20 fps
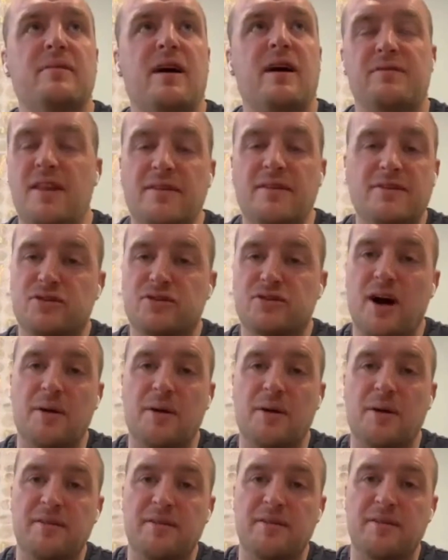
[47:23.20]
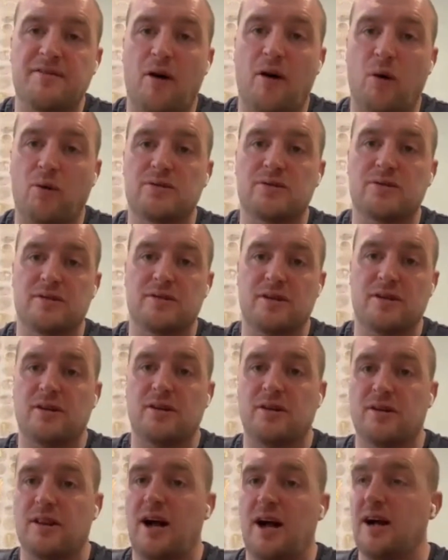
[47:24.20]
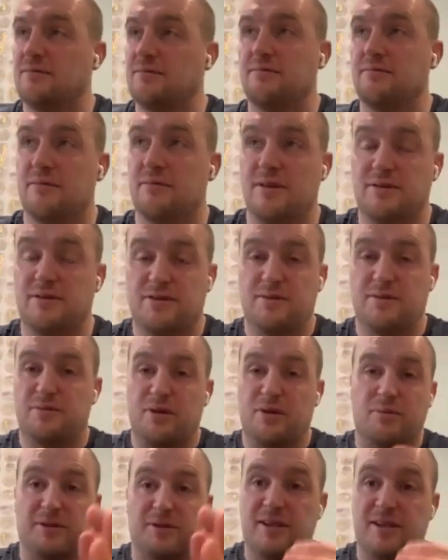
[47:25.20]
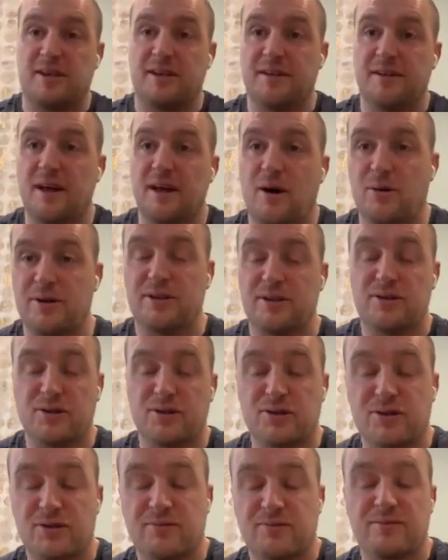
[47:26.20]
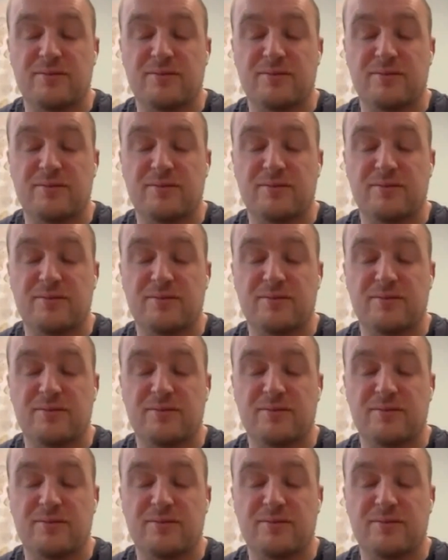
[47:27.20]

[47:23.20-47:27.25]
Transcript: I've never tried being false. You know, like as you probably see now, it's just